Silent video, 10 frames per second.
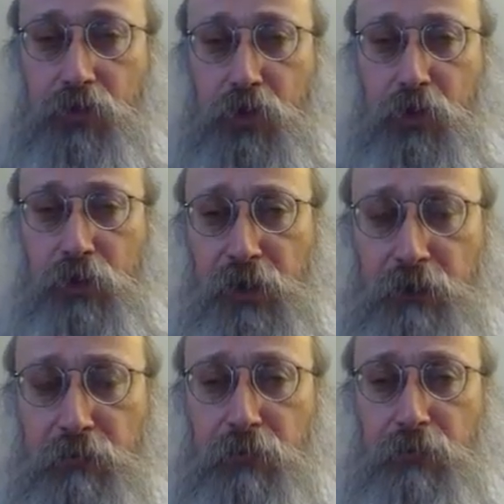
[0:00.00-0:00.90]

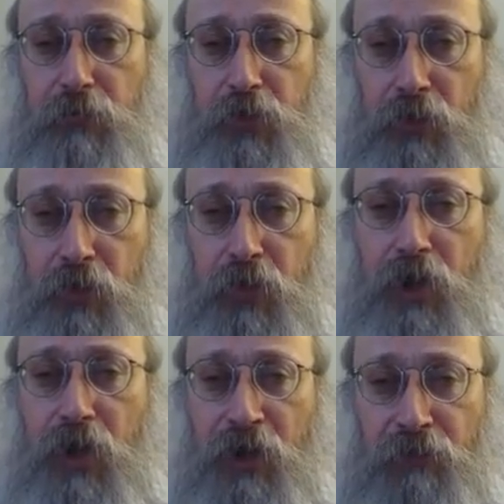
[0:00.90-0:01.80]
Torah,
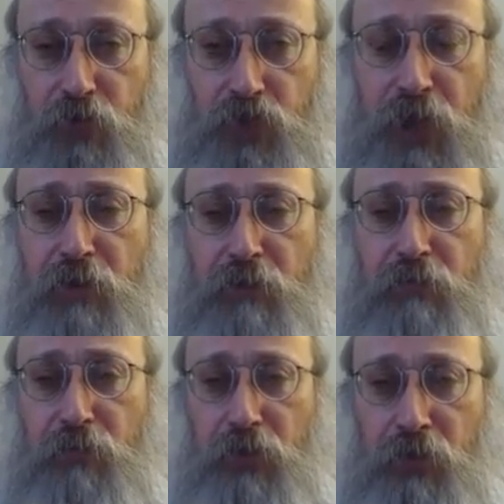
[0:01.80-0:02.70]
Avodah,
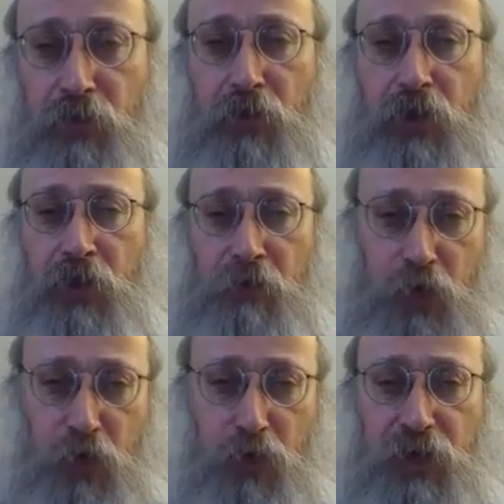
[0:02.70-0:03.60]
and
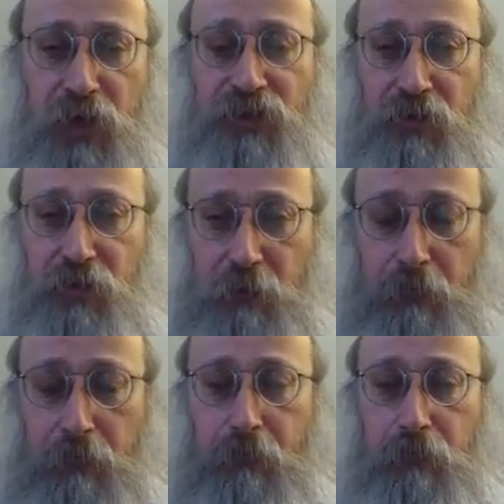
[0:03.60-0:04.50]
Gmilut Chasadim.
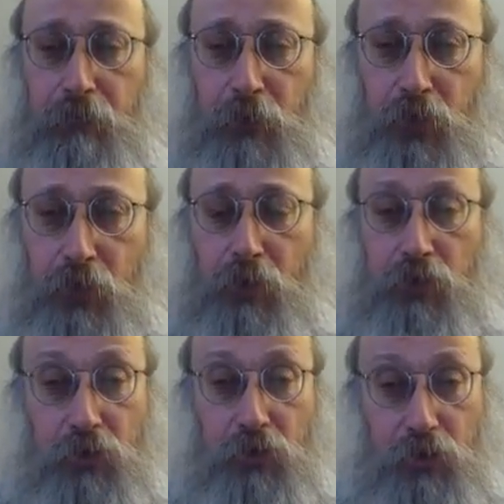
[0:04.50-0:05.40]

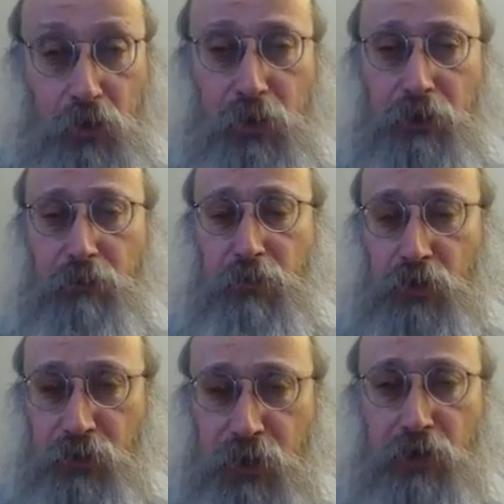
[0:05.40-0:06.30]
Torah,
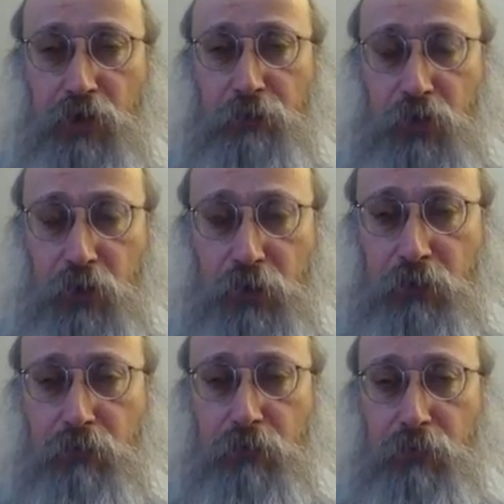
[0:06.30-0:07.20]
study of
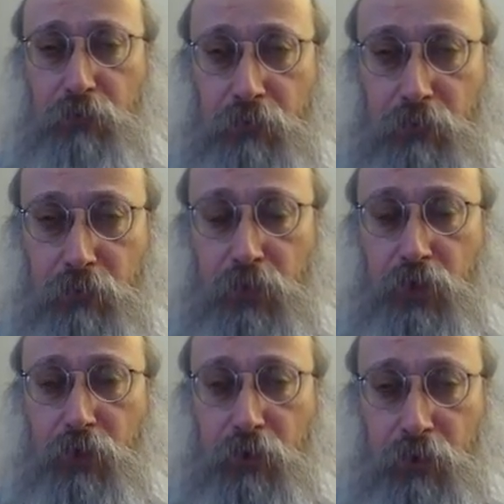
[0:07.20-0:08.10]
Torah,
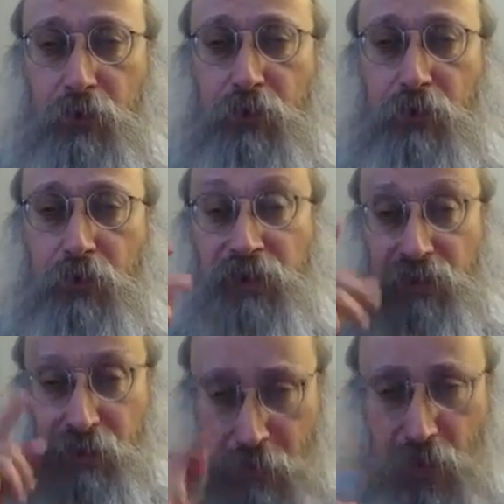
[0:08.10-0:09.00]
that's
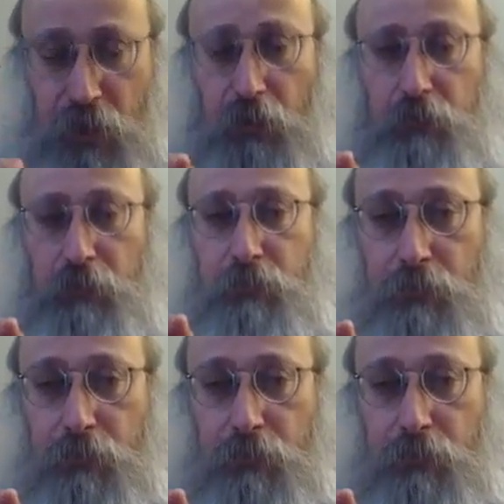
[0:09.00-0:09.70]
the middle.